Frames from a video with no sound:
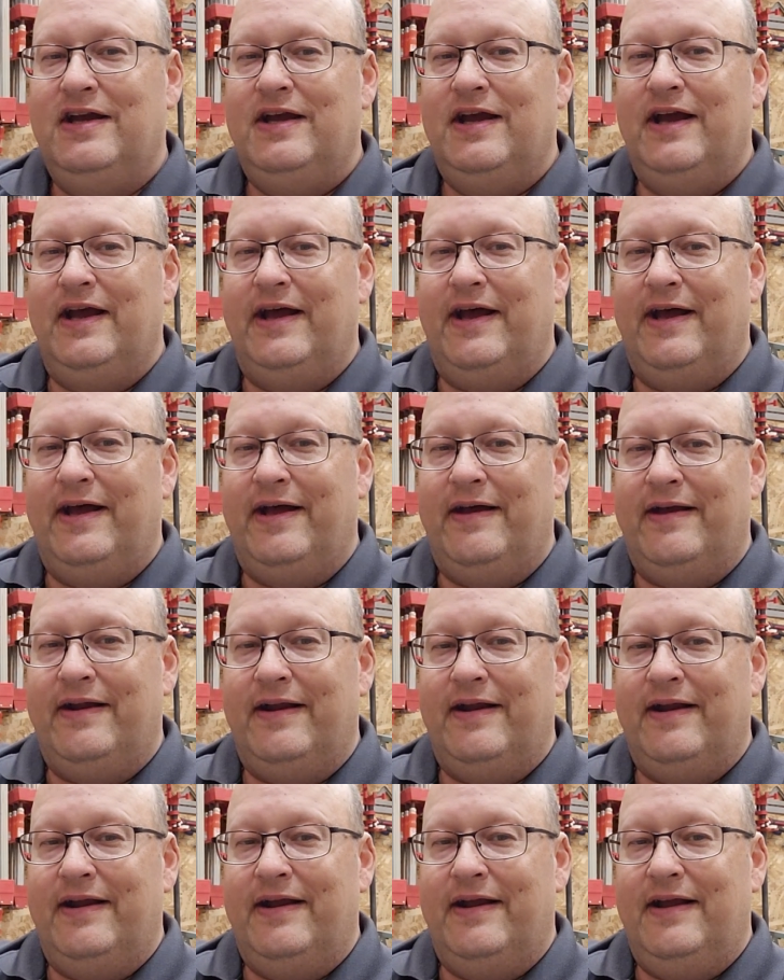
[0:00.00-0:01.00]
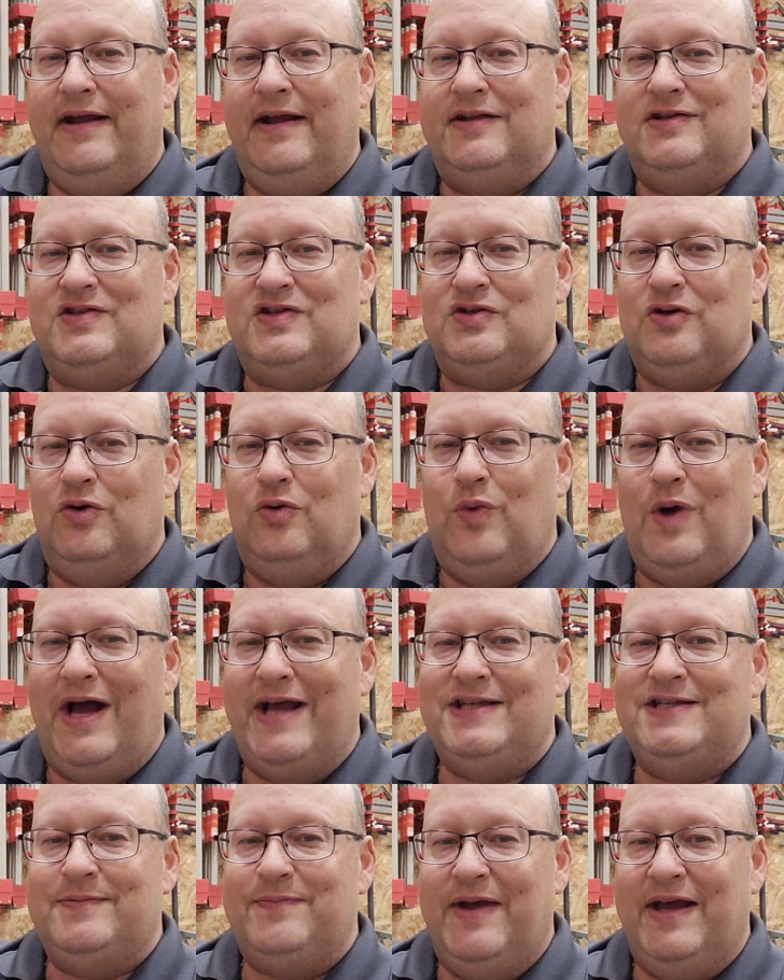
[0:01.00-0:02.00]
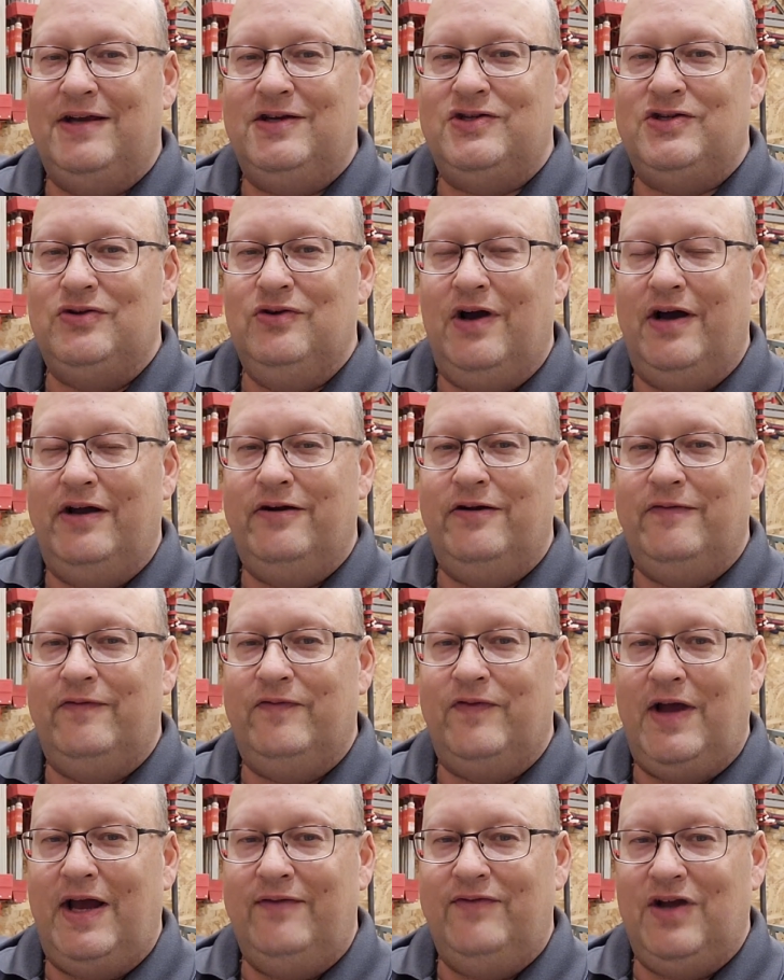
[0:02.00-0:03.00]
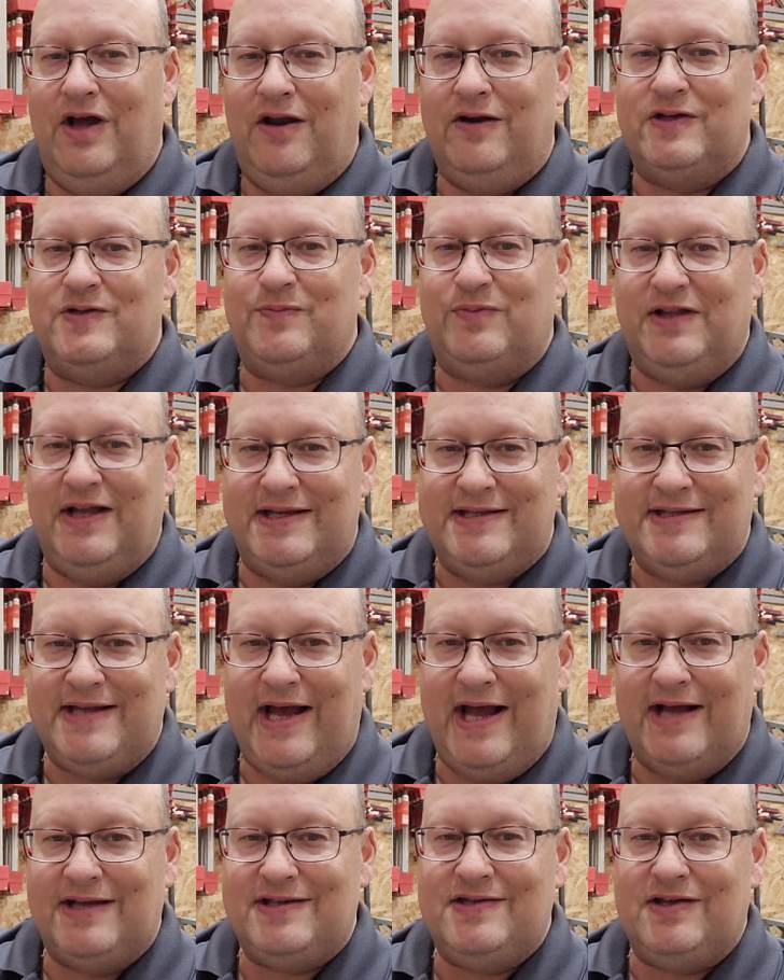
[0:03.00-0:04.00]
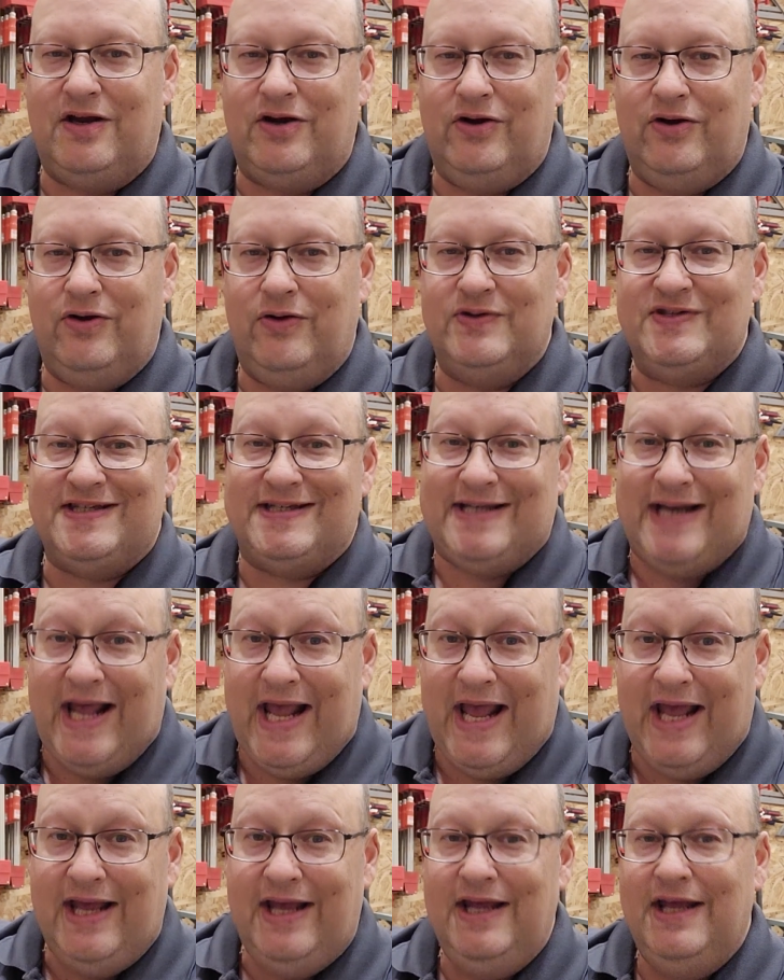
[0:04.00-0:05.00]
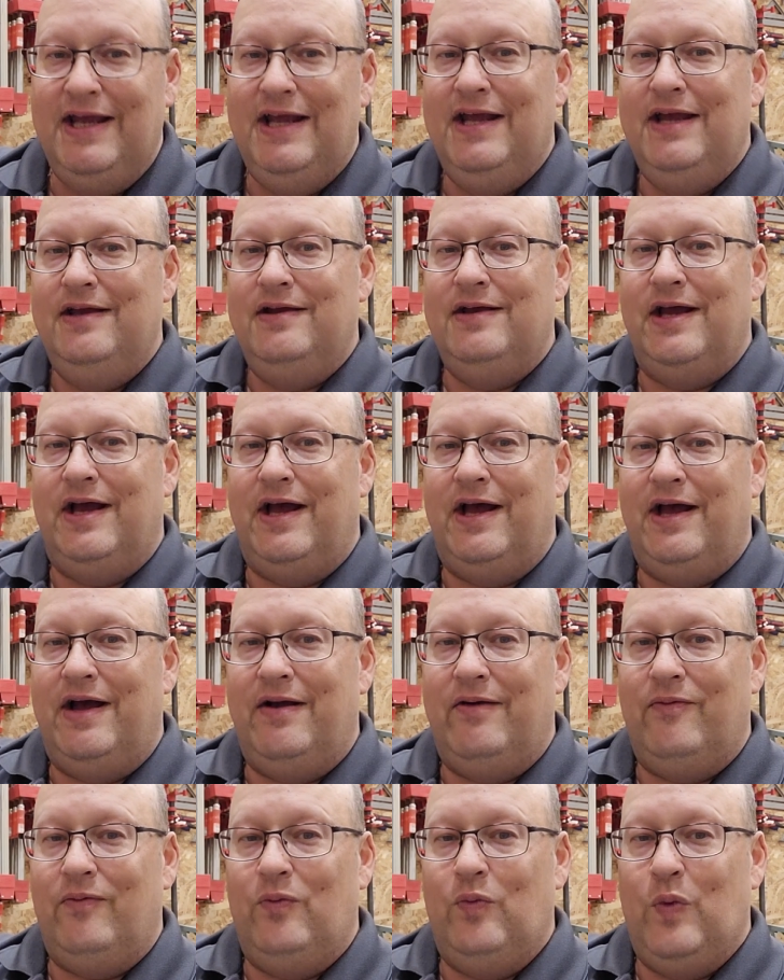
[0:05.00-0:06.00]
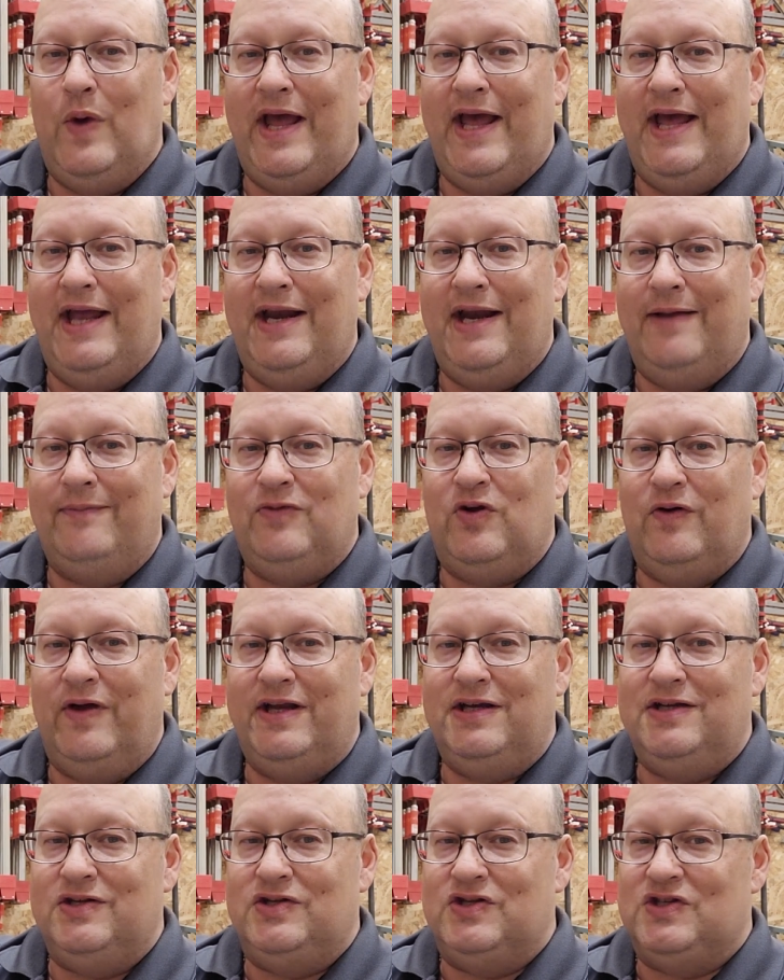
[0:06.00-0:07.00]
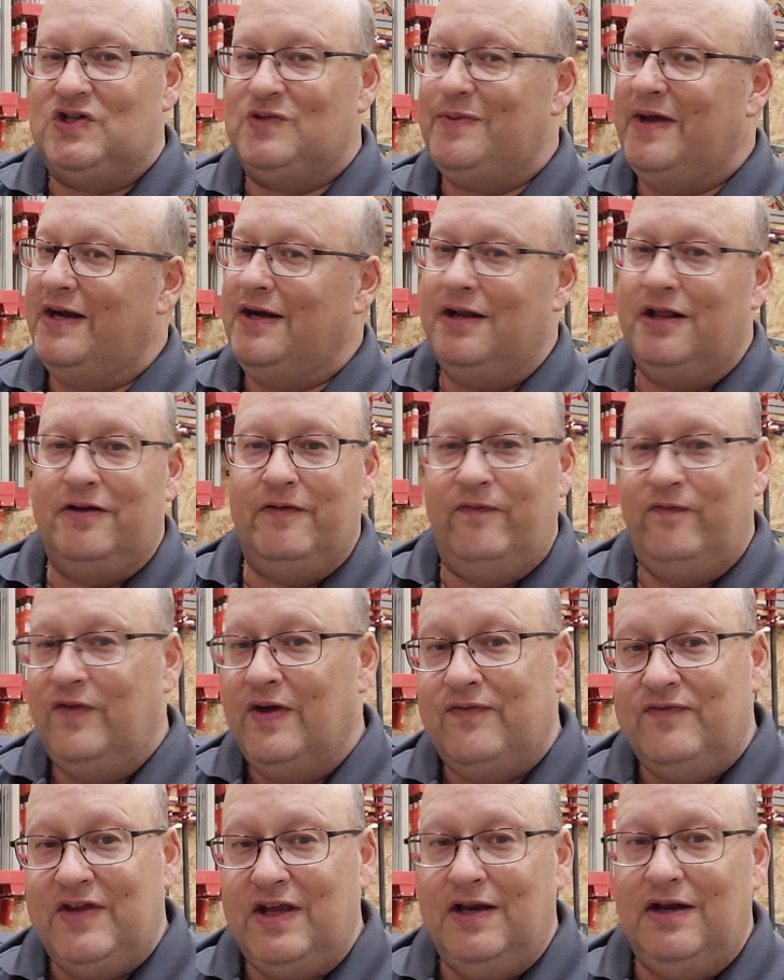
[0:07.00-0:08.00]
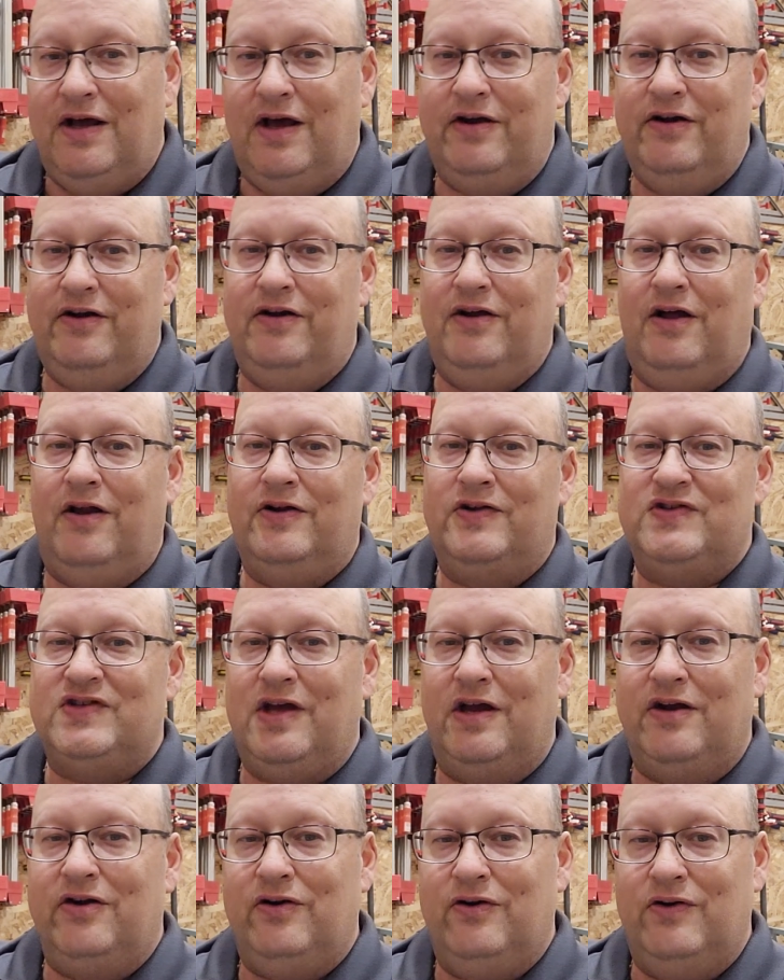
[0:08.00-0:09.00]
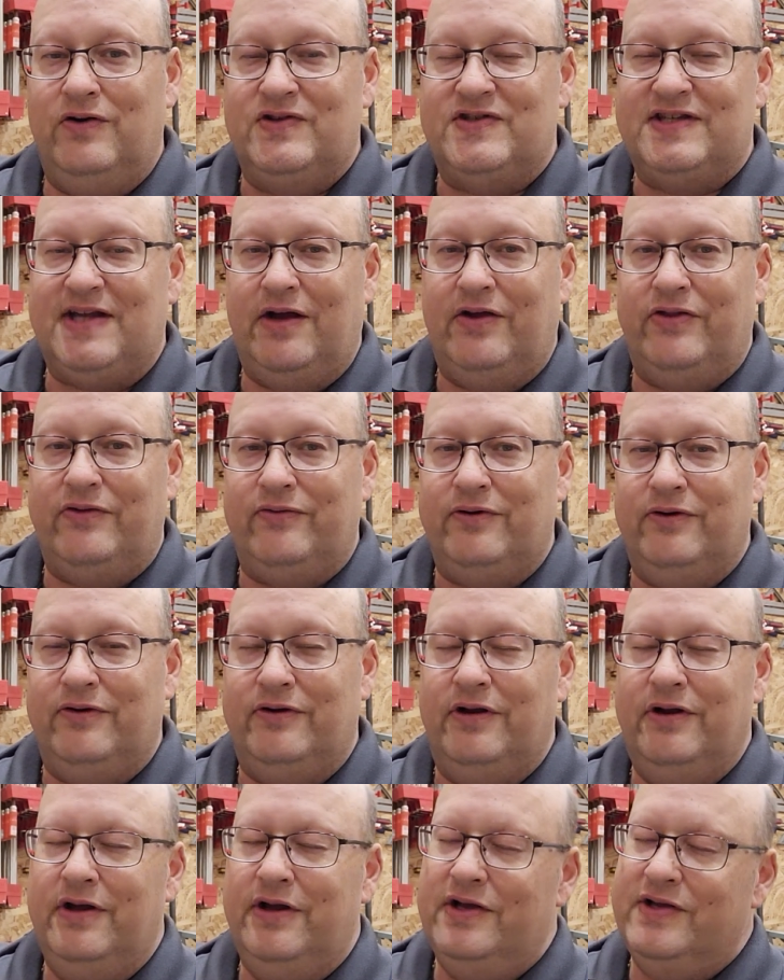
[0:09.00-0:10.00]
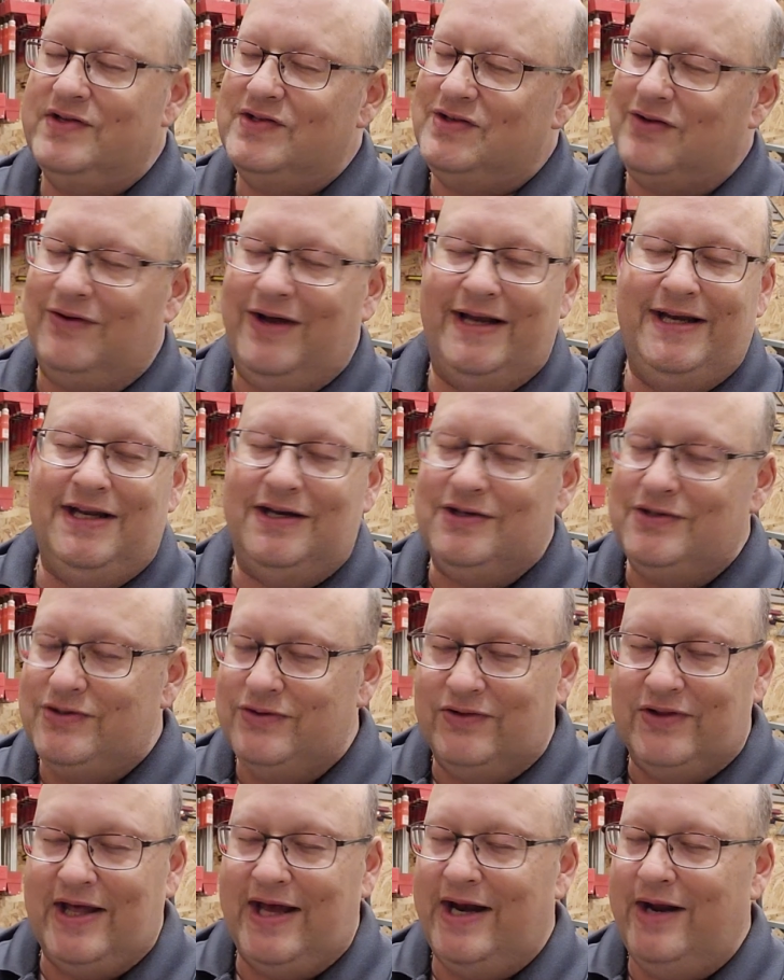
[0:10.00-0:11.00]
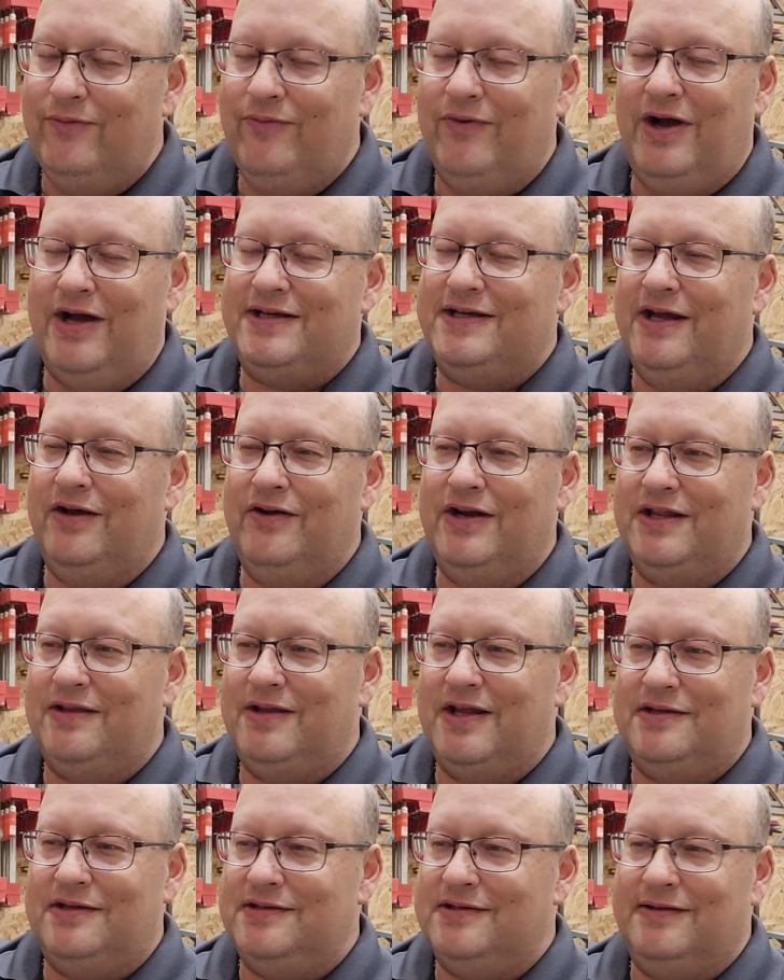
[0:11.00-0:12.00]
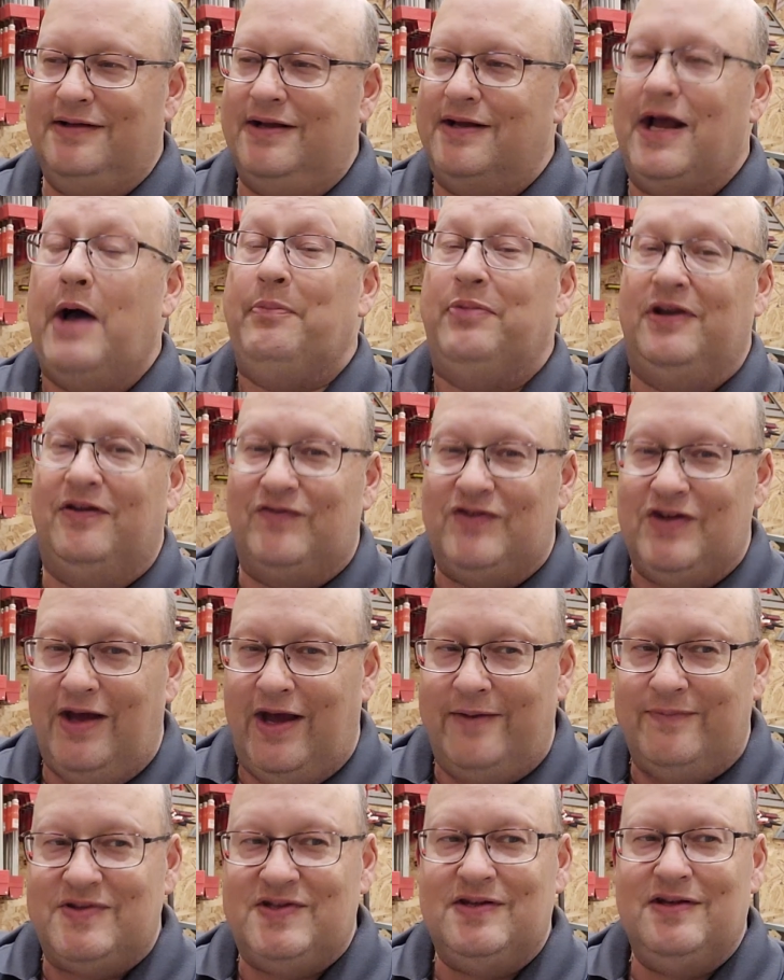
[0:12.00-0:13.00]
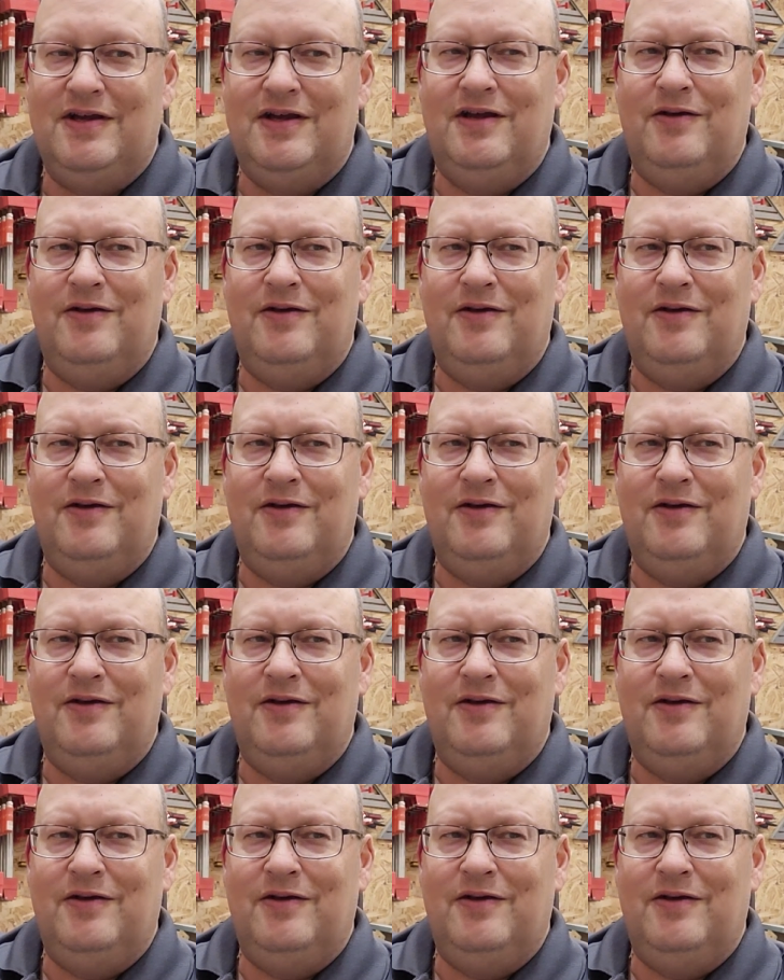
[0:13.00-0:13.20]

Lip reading: And so why spend $205 plus tax on a hose today when I'm going to just spend another $1,500 on a hose down the road? So I didn't do that. I walked out a couple of times.